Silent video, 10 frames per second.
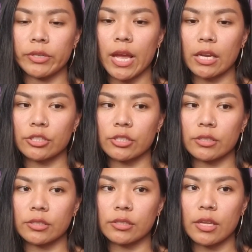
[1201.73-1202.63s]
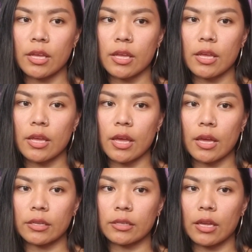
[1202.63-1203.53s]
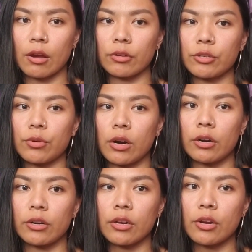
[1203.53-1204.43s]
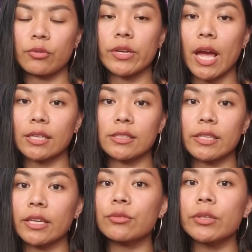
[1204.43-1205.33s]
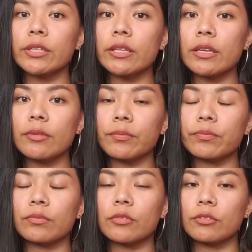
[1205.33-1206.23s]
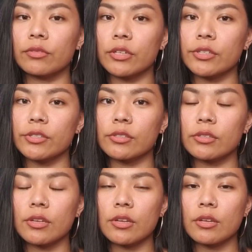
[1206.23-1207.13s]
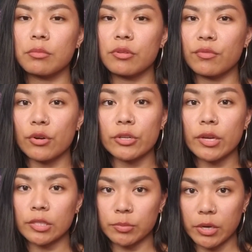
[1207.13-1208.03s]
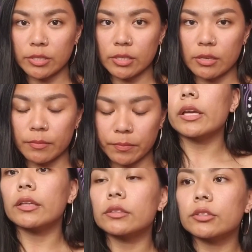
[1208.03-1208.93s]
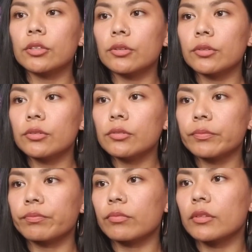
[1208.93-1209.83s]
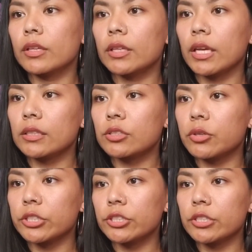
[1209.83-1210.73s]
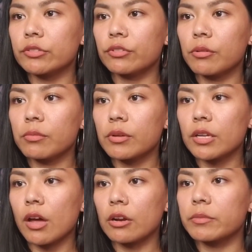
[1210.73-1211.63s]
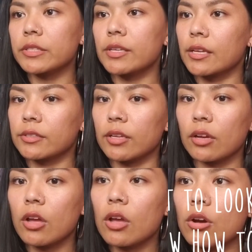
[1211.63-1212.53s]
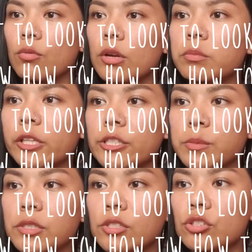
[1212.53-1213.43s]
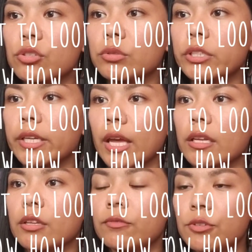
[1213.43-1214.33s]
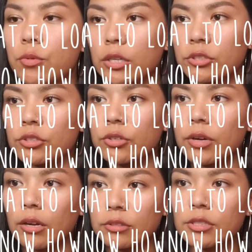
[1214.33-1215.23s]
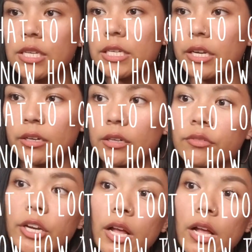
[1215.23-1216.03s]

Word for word: reactions and how you are reacting inwardly first before you express it. Okay, so the next question is from Anonymous asking, what placements do you look at if you want to know how to take care of your